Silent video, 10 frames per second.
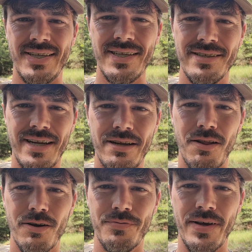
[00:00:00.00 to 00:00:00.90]
It didn't take
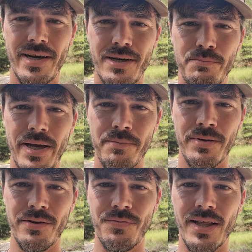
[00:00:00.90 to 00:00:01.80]
long to find an
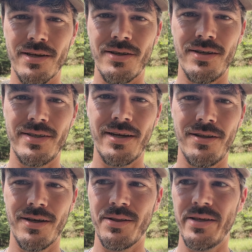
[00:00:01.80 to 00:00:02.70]
embankment to flex on. Take a look at